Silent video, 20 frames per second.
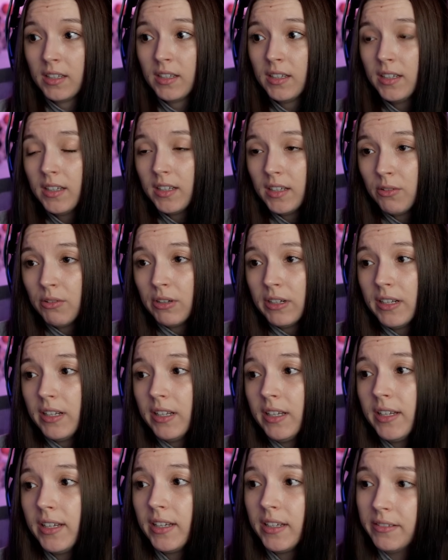Yeah, well.
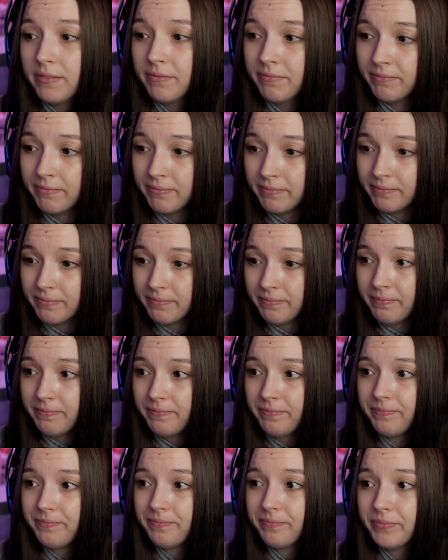
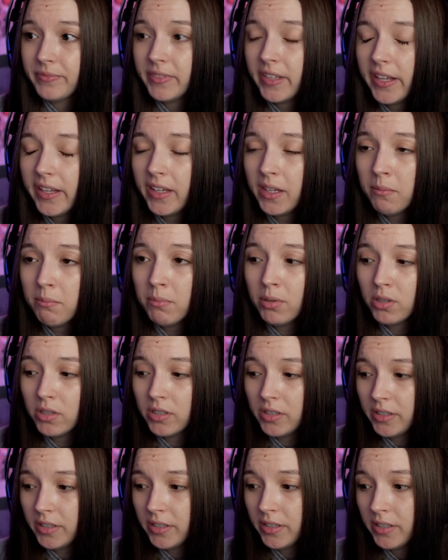Thank you,
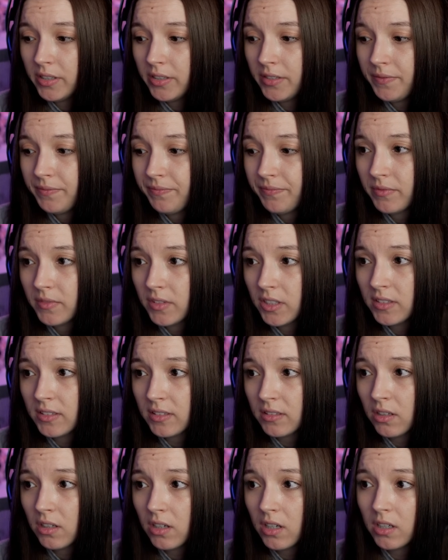boy. He's
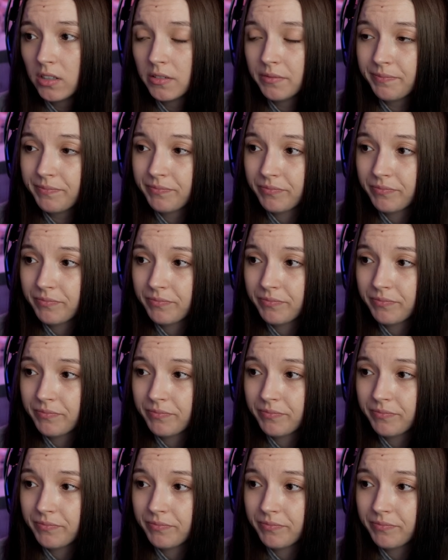gone.